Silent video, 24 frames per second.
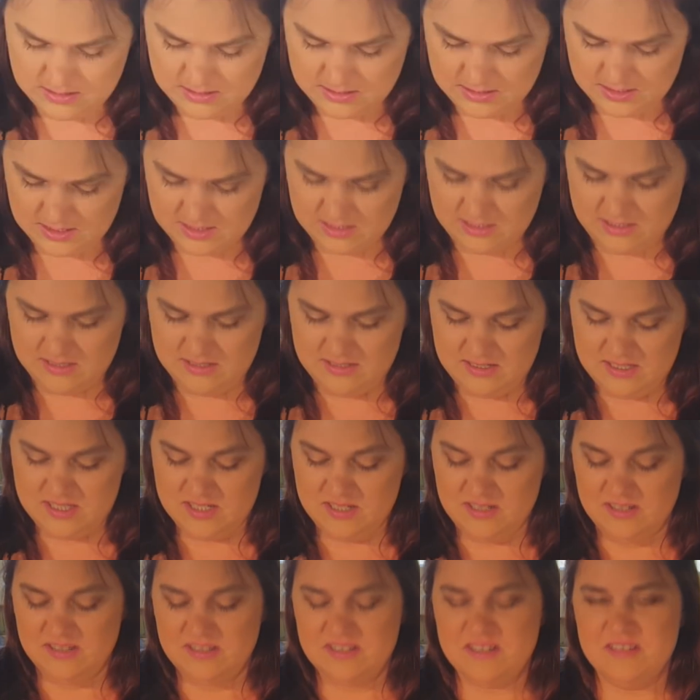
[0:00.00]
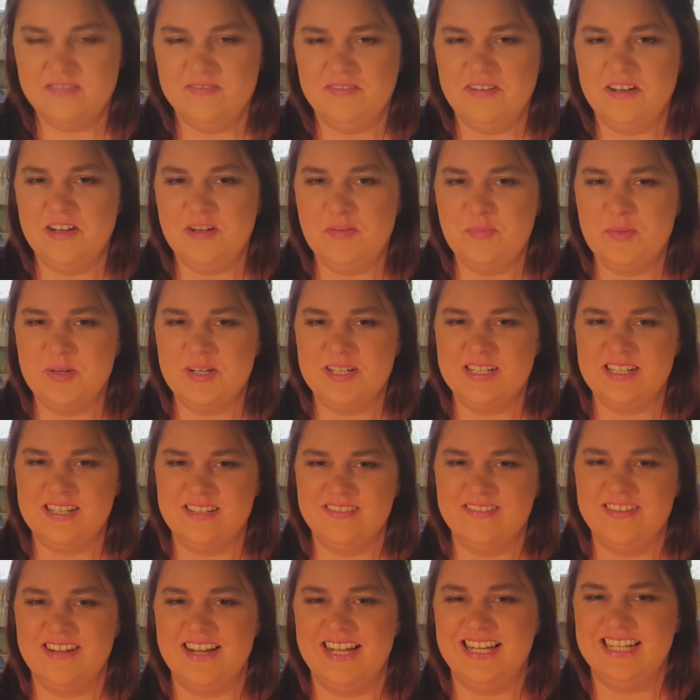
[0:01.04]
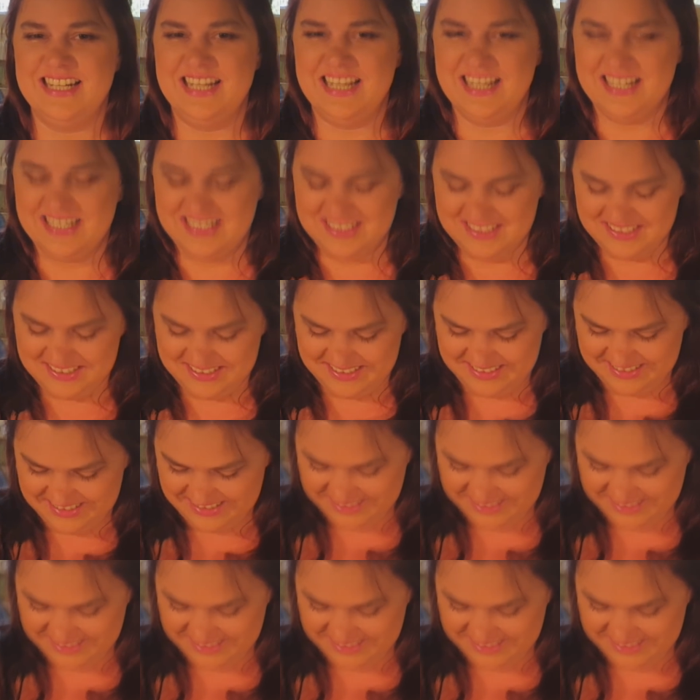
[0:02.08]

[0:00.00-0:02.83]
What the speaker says: It's not looking very pretty right now,